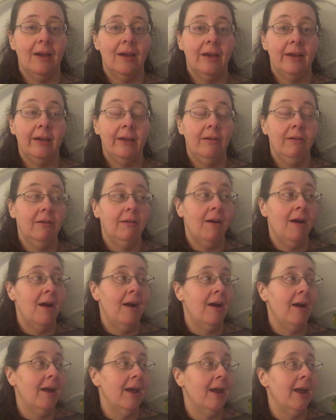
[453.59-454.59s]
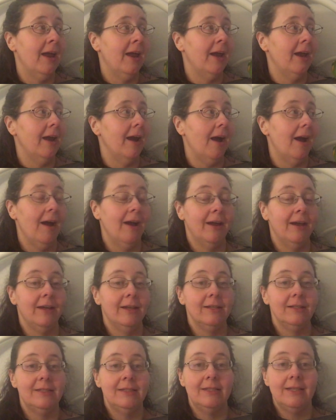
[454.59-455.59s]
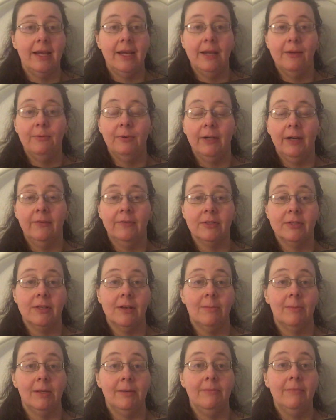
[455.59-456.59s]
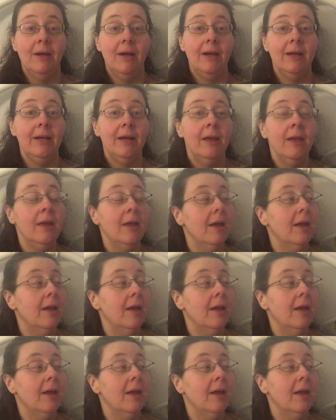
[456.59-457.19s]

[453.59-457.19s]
I cry. I say whatever's on my mind.